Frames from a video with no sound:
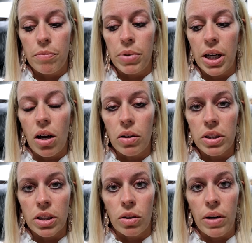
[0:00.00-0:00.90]
but
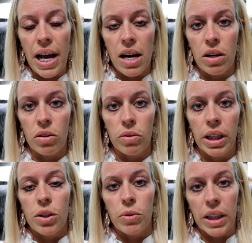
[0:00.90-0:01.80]
also how
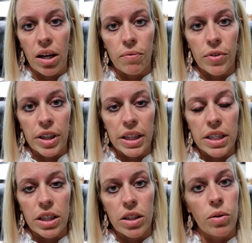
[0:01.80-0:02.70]
you were
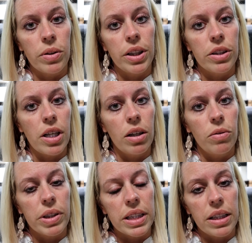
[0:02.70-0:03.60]
comforted to know that your
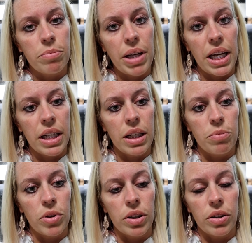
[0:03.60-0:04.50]
dog wasn't in pain
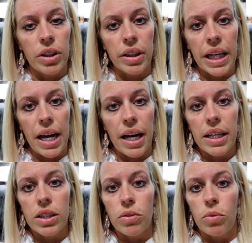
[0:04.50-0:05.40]
anymore or your
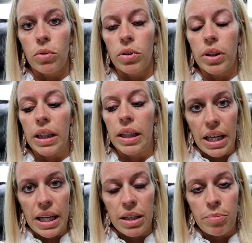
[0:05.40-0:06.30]
cat or
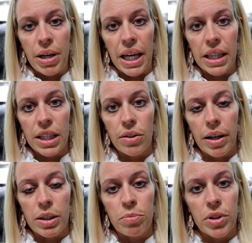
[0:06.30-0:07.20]
any pet that you
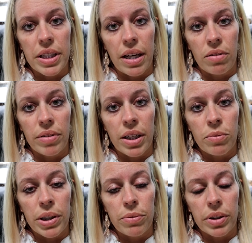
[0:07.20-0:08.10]
had to put down.
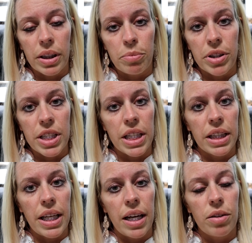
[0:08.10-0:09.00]
And we really
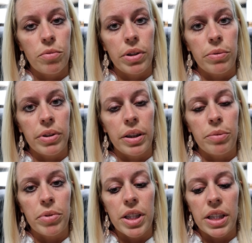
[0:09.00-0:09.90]
appreciate that. We really
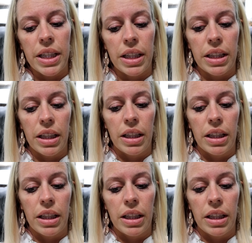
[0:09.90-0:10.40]
appreciate